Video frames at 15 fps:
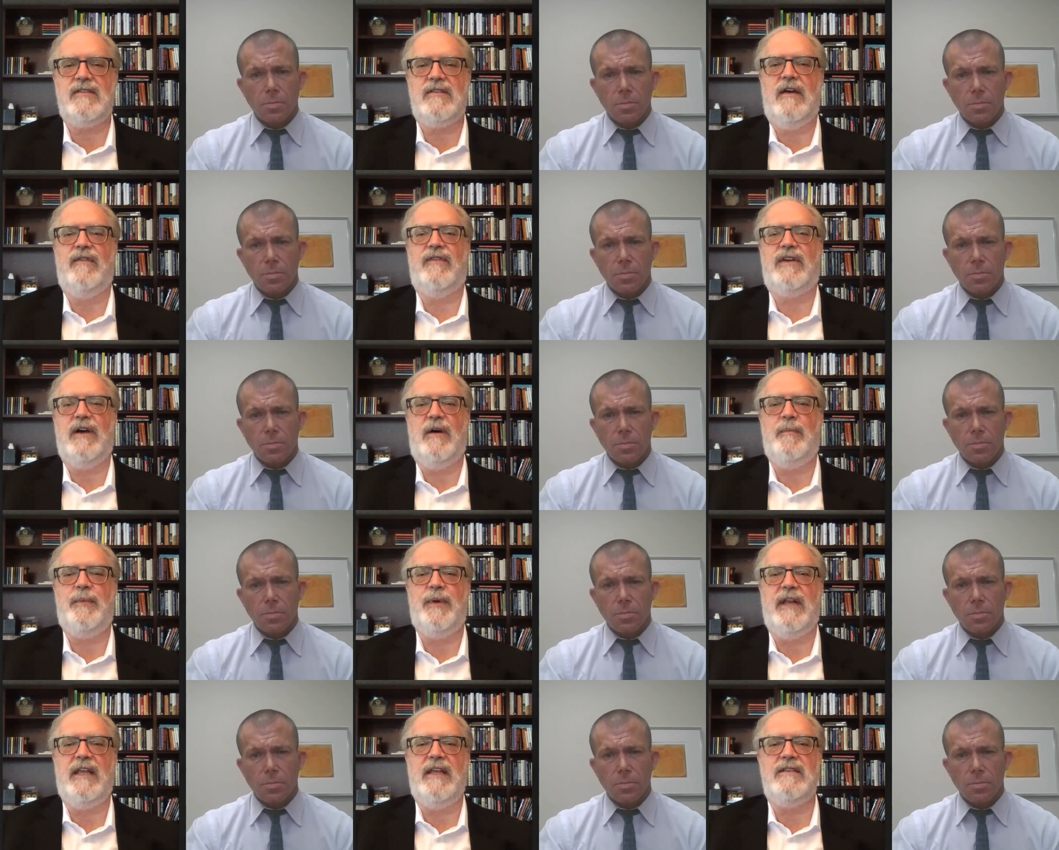Speaker 1: of
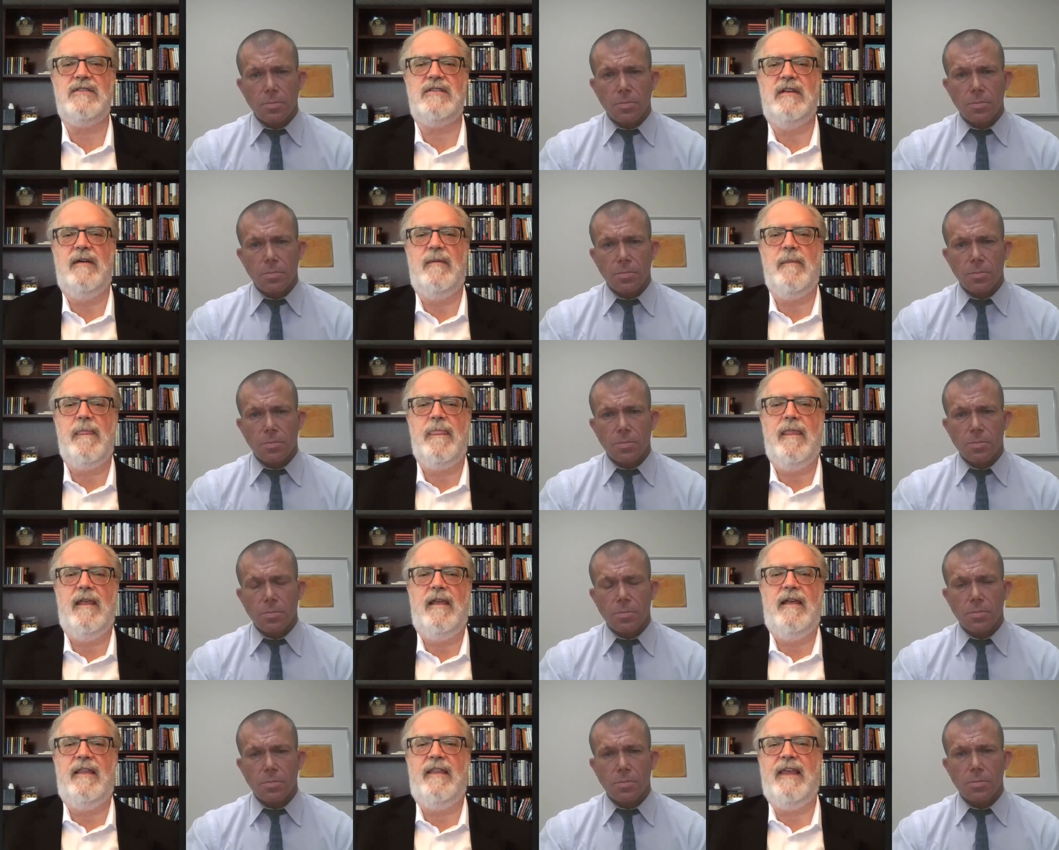companies
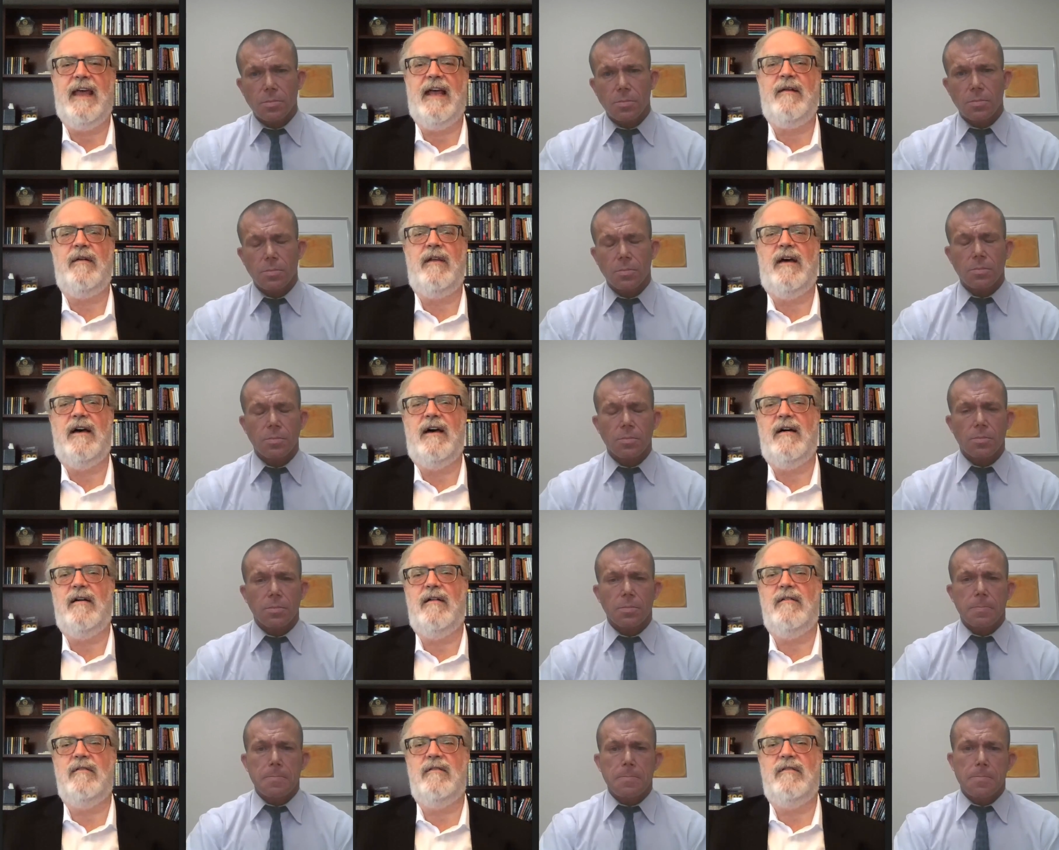that uh,
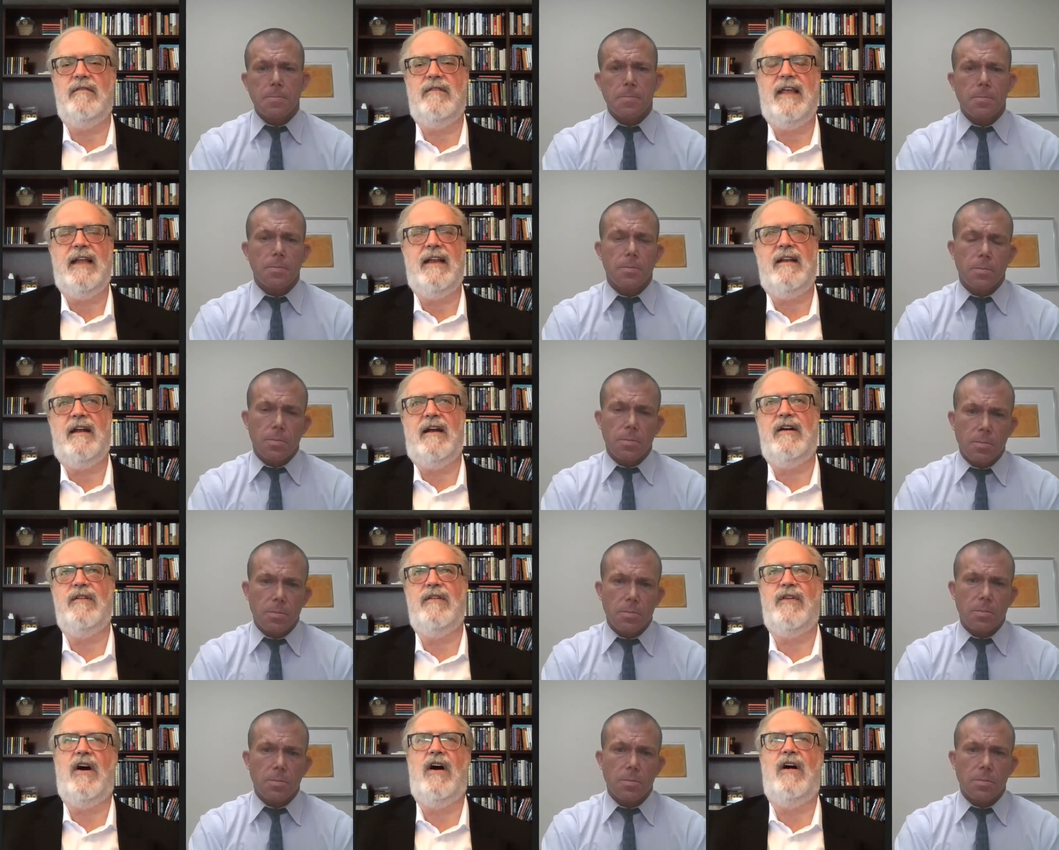that are
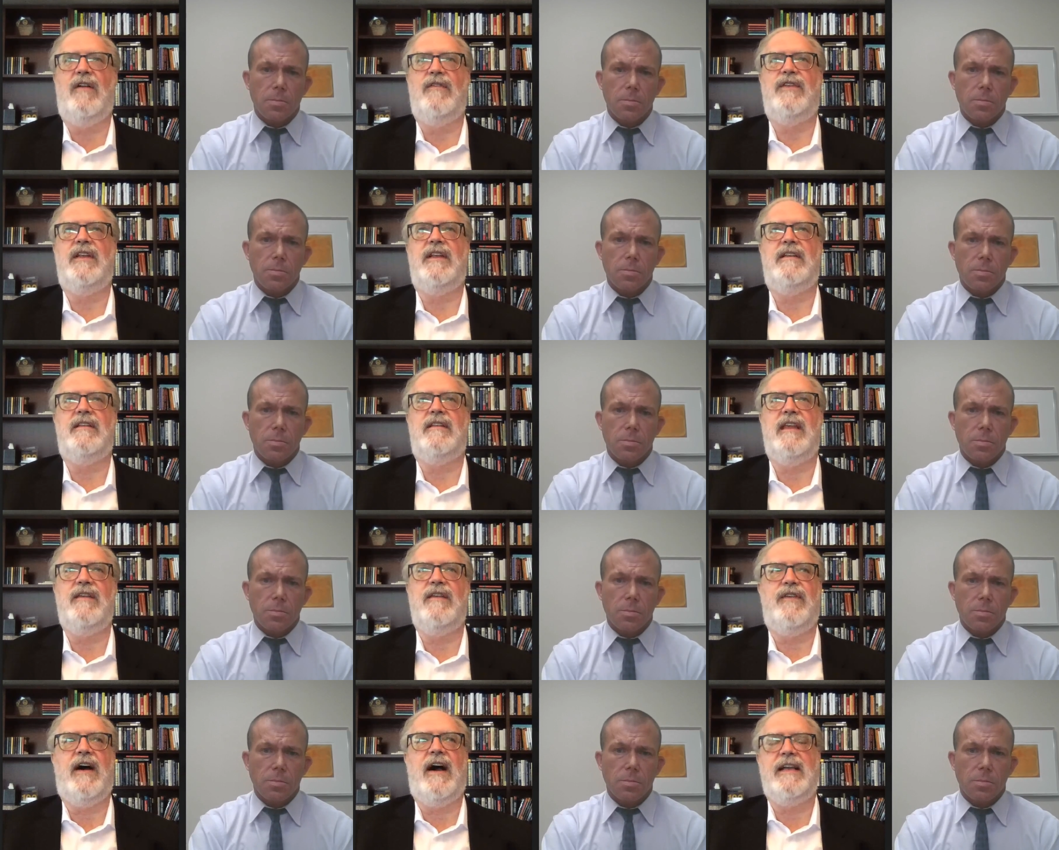involved in
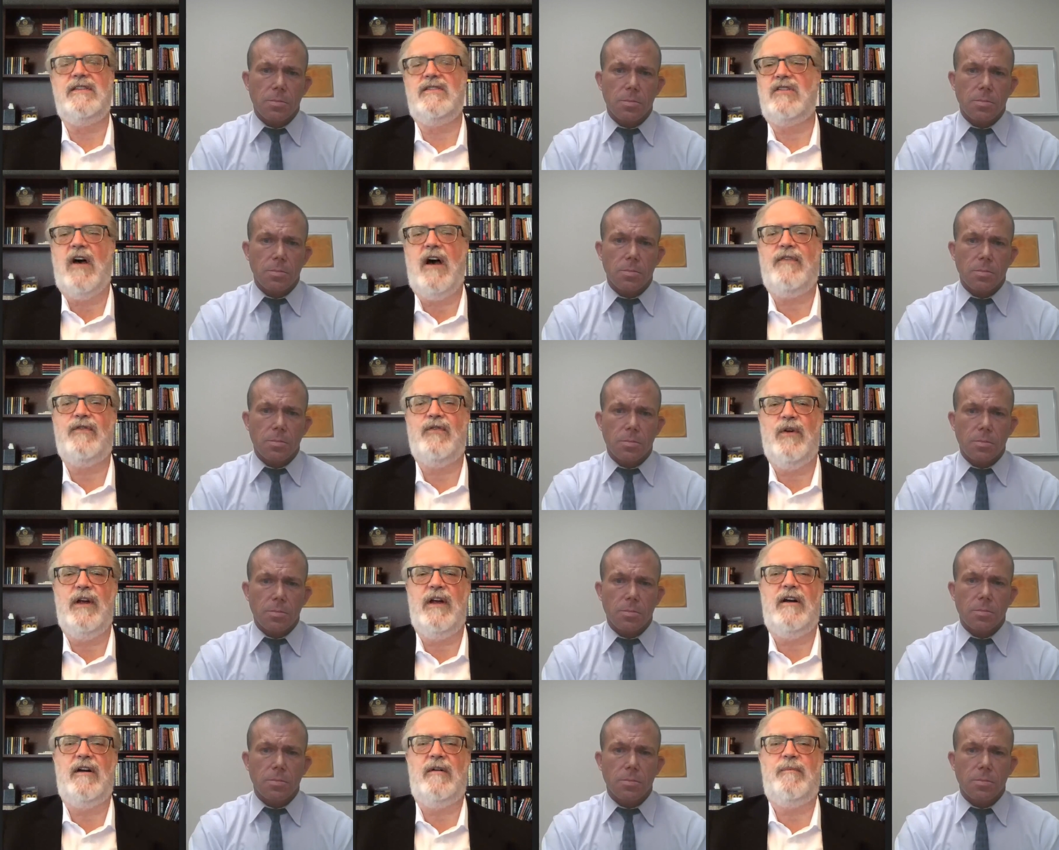DeFi
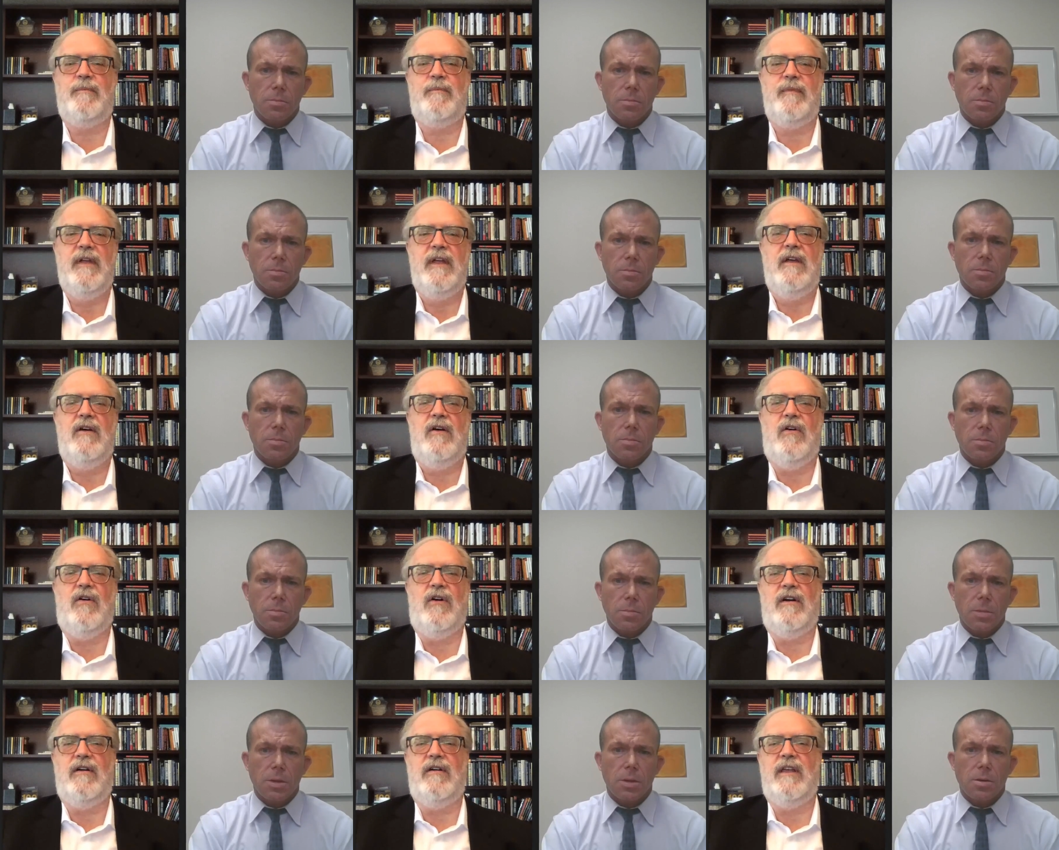software
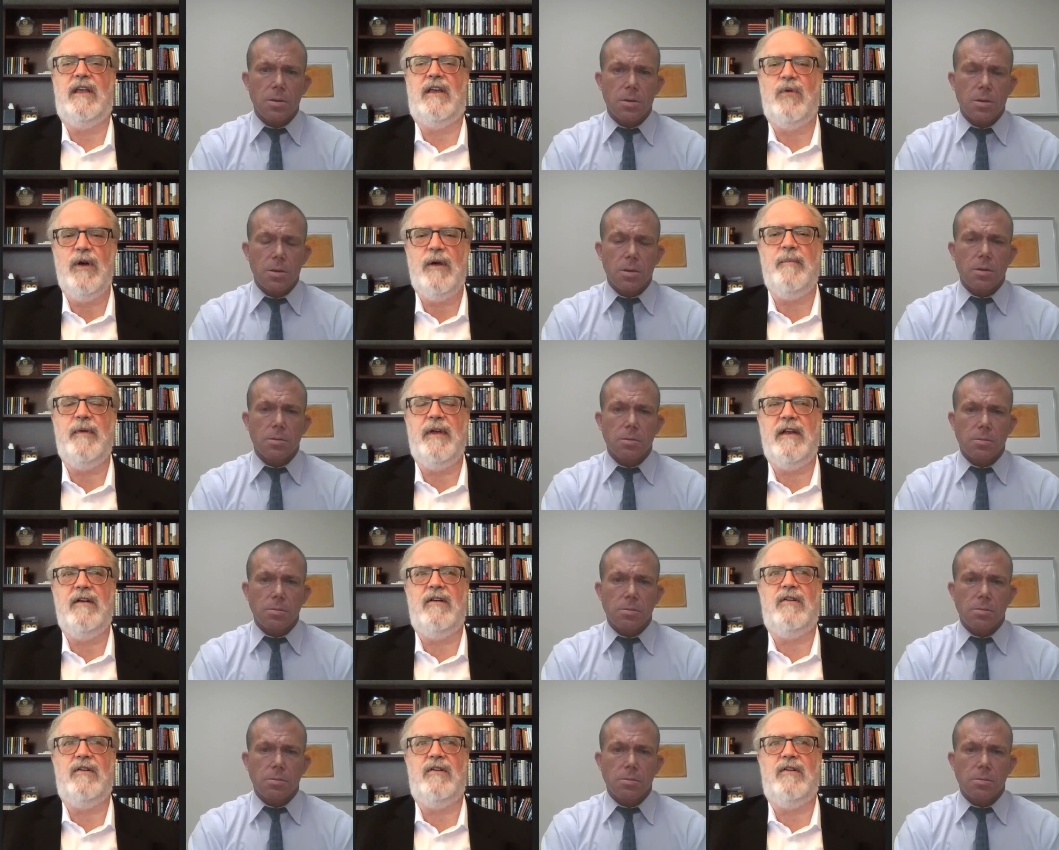or equipment or